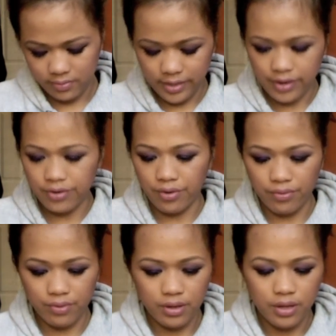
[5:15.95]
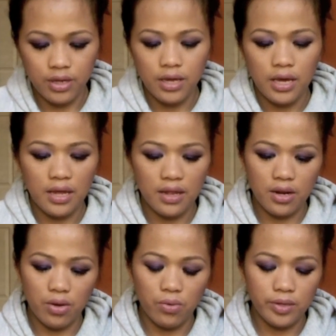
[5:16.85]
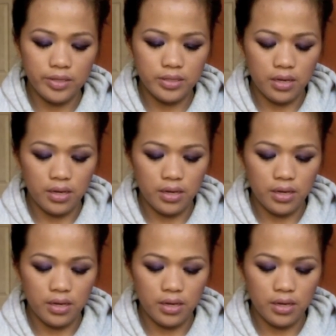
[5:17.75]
I don't know. And then I always,